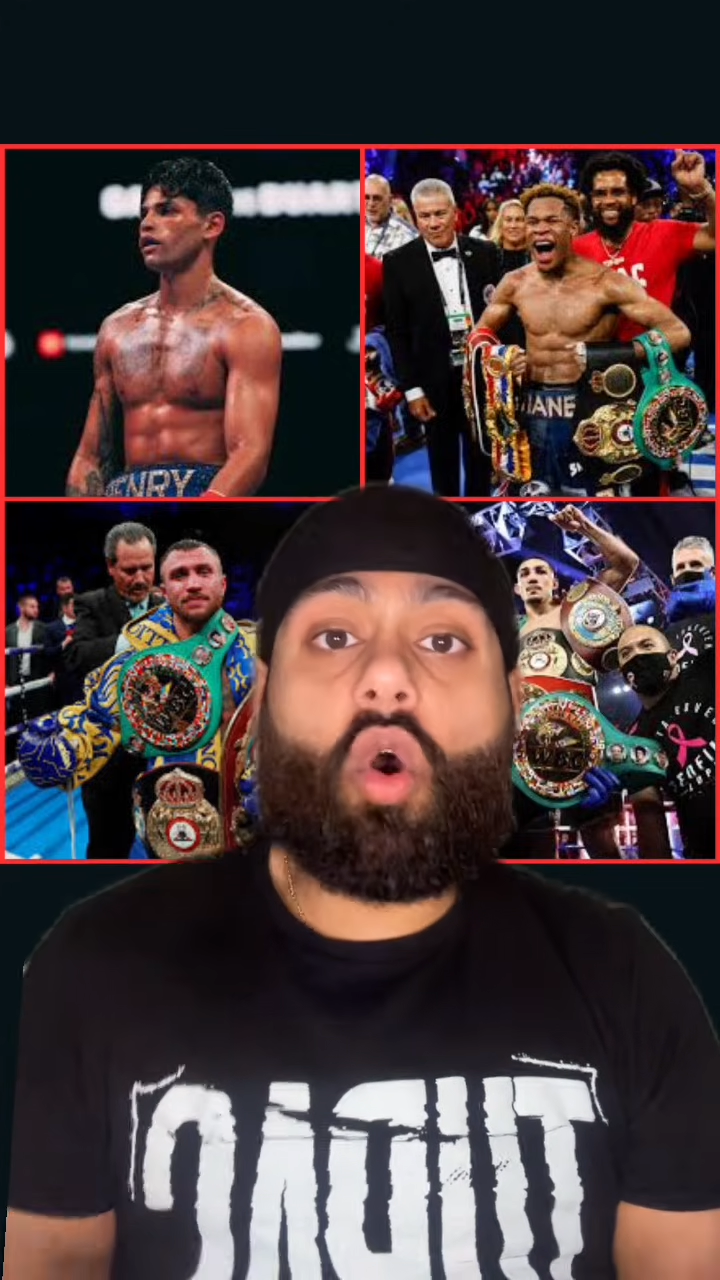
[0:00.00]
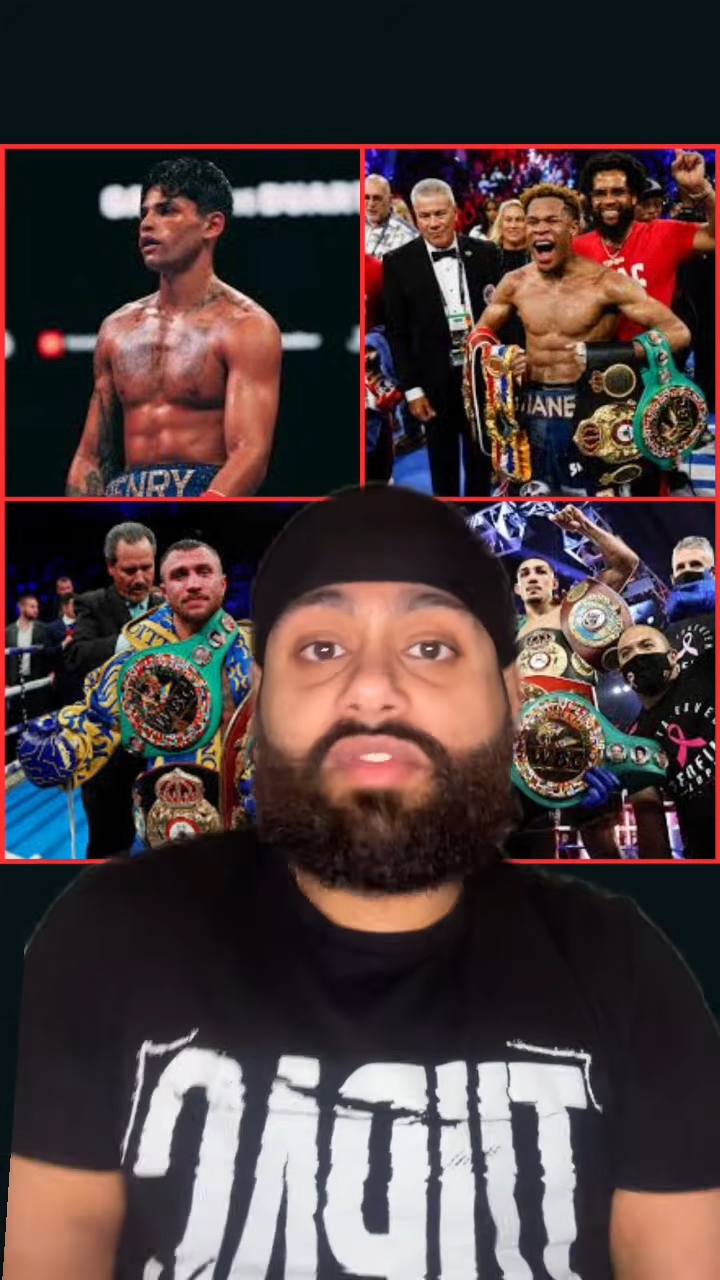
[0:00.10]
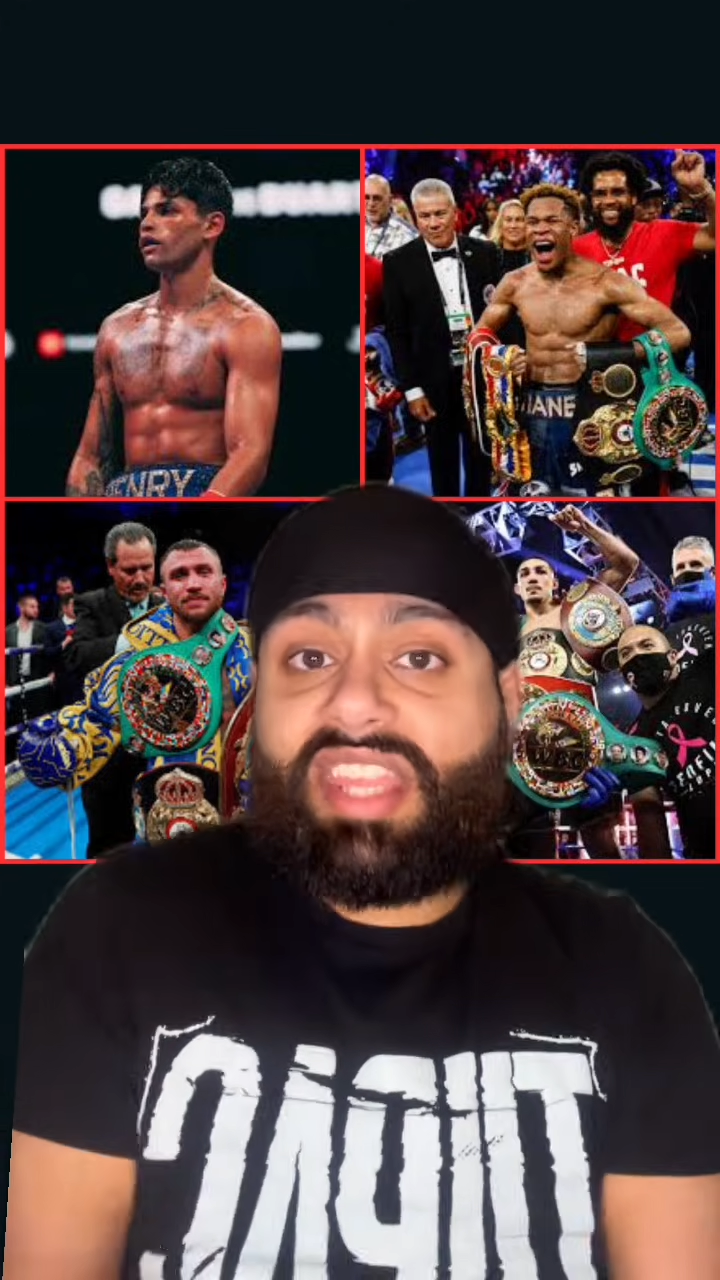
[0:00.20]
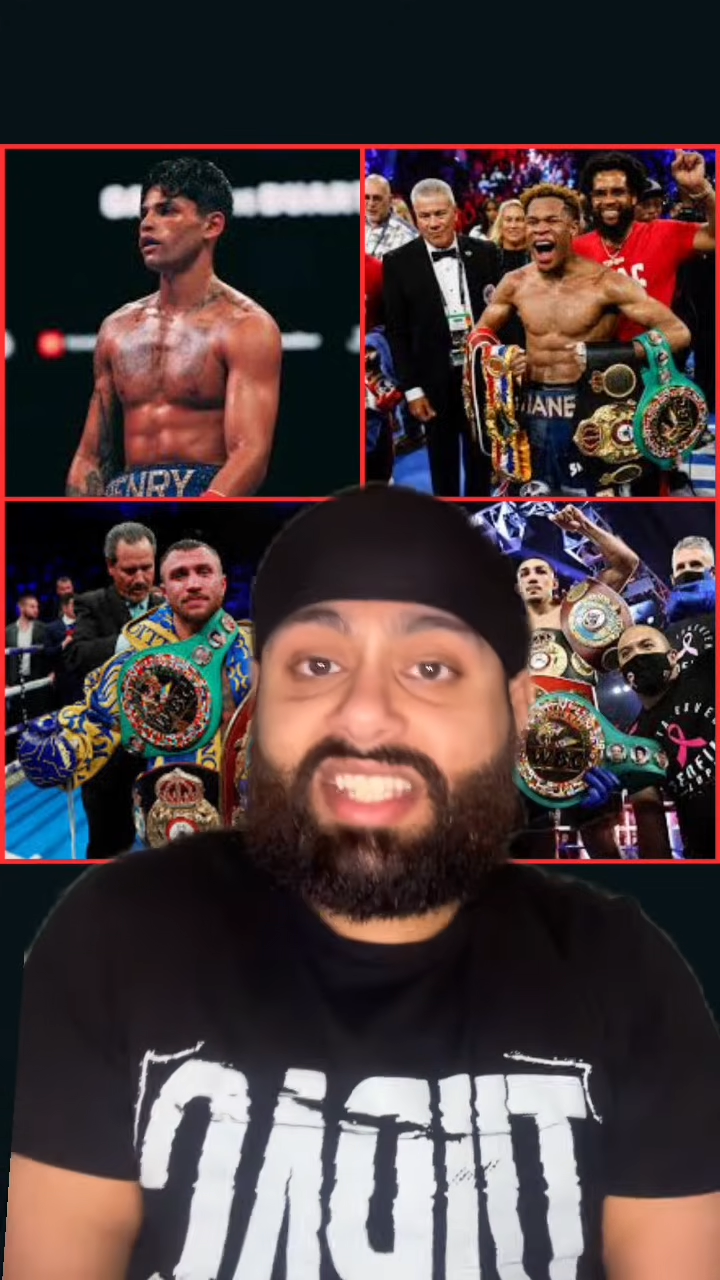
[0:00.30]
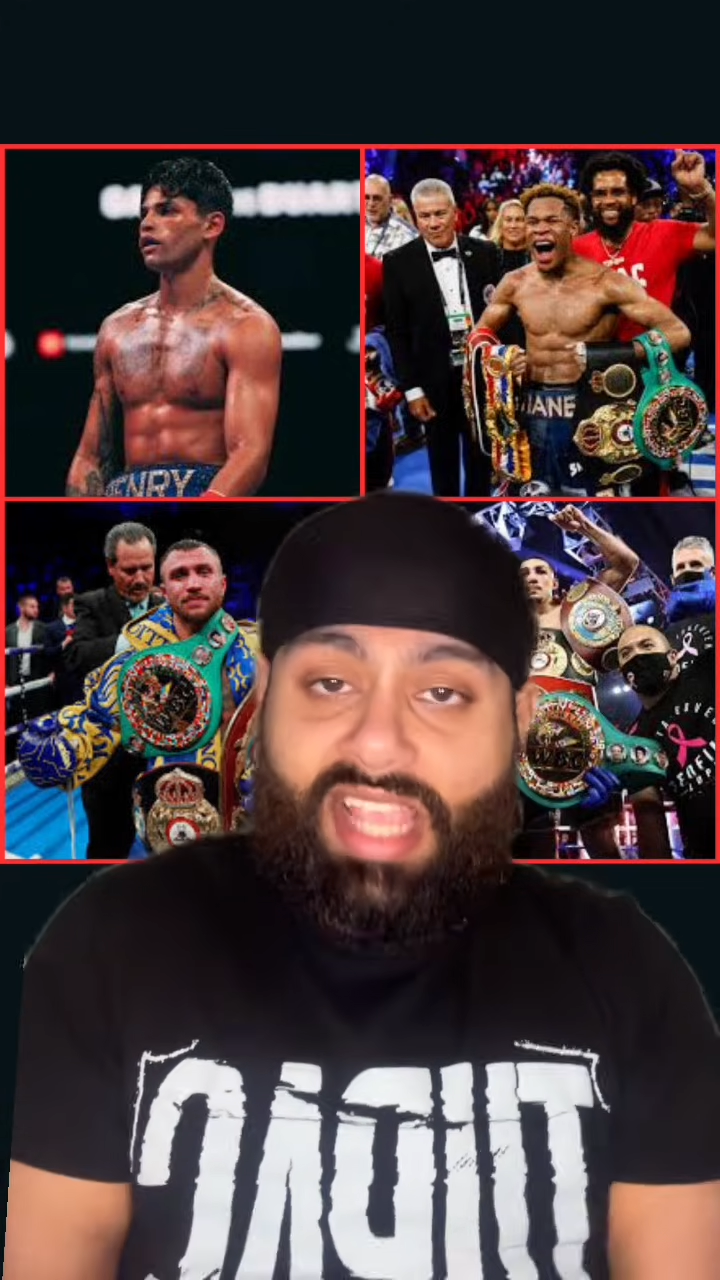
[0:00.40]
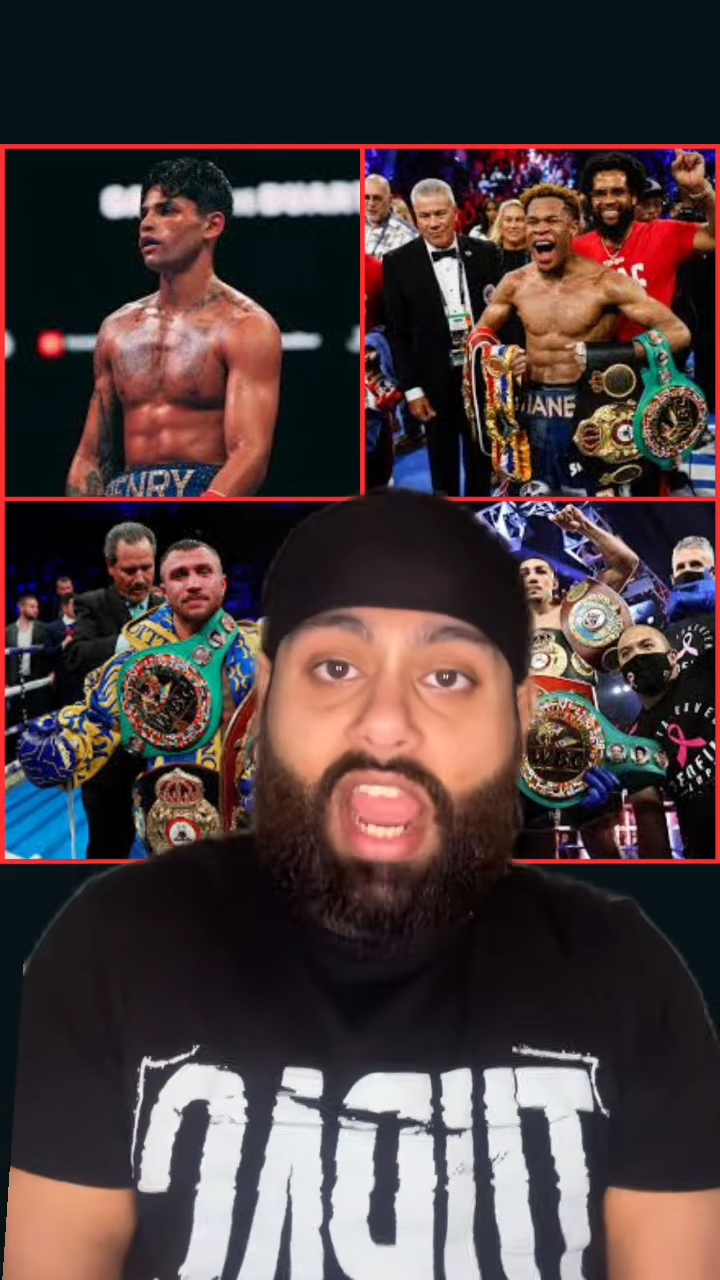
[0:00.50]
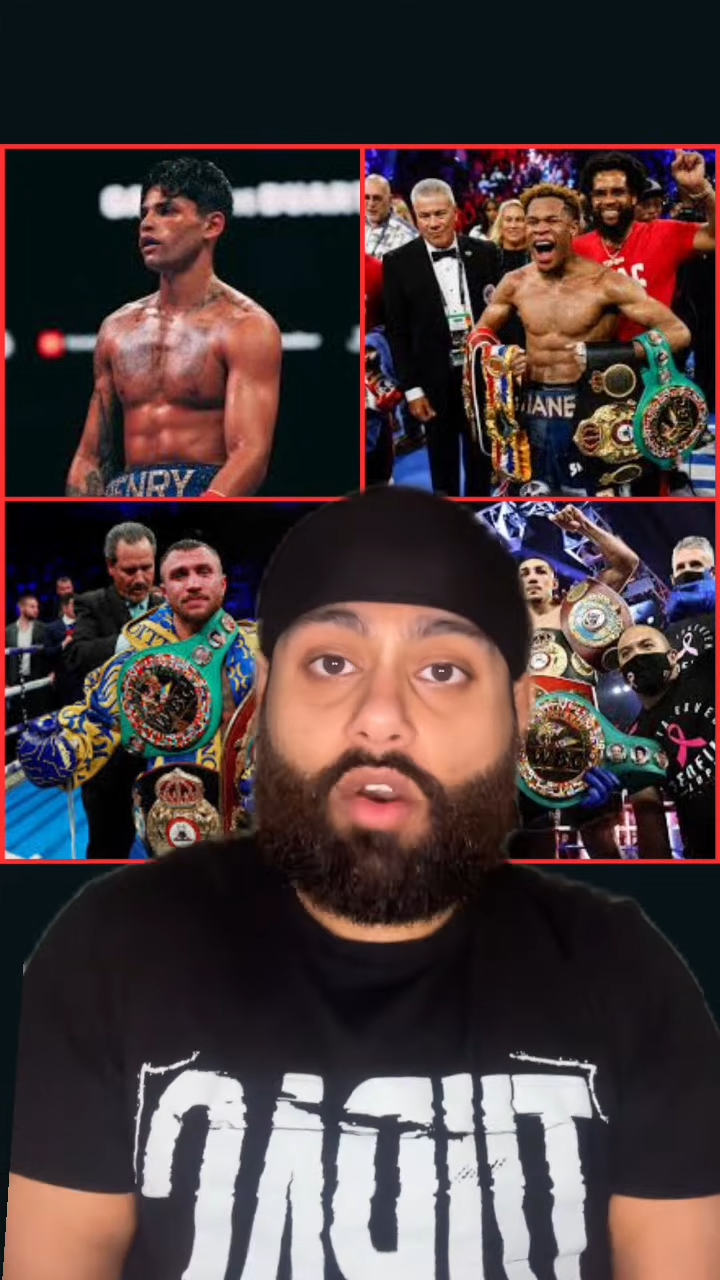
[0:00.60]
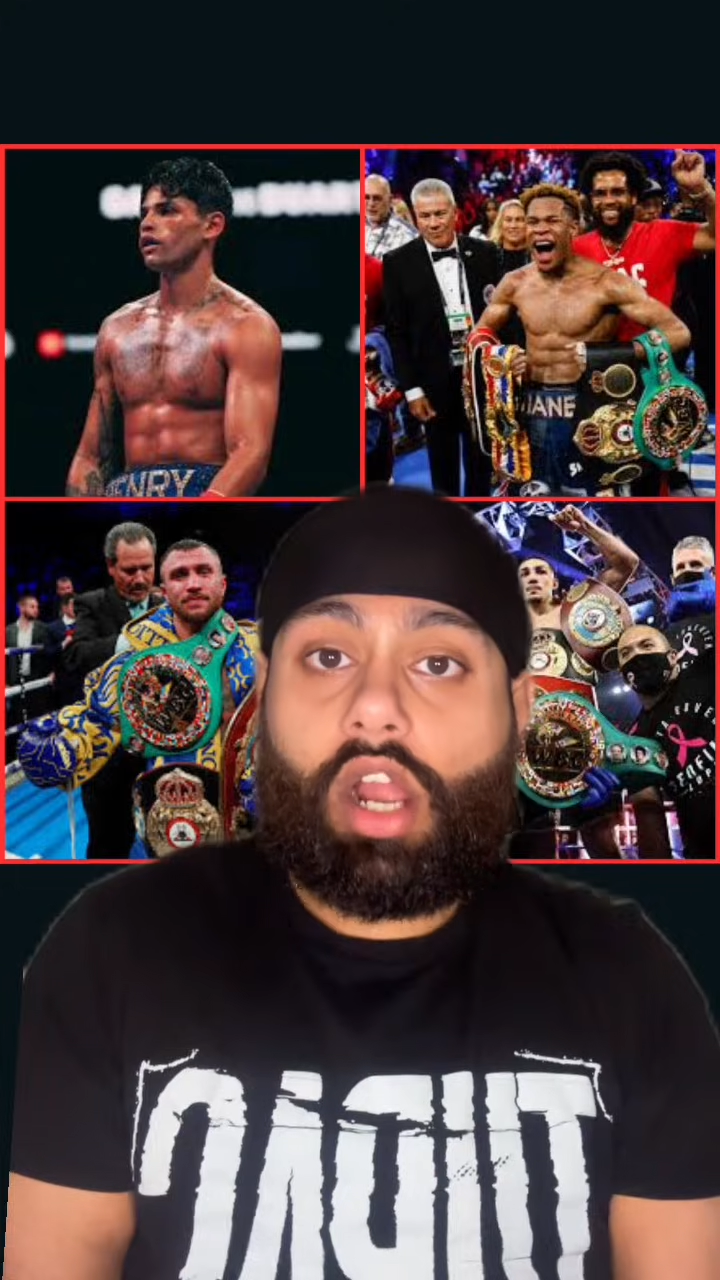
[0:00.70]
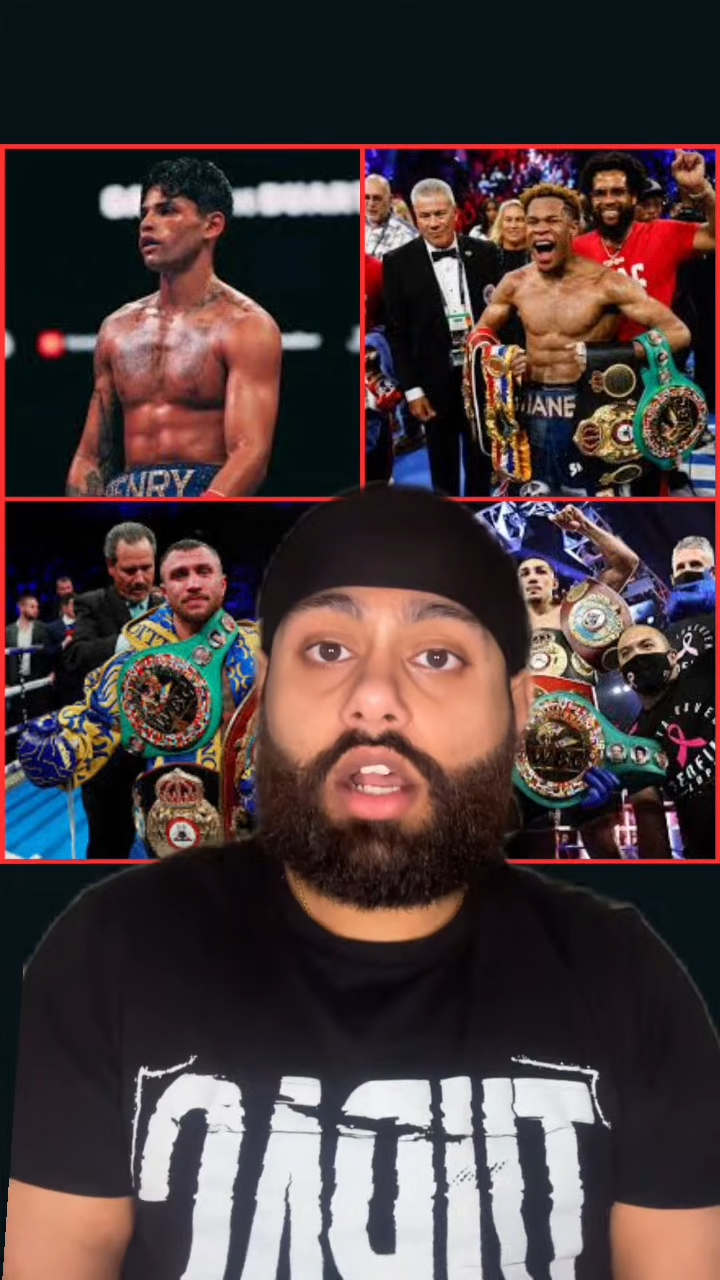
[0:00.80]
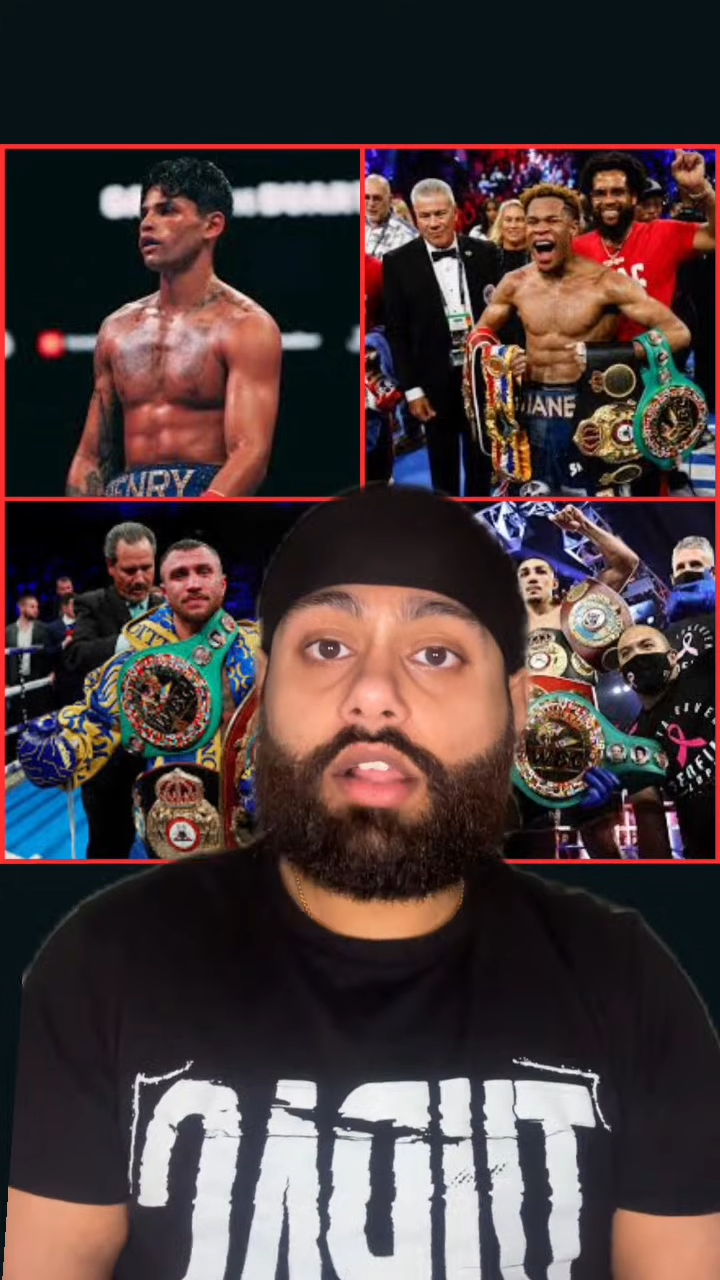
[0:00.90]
of this era.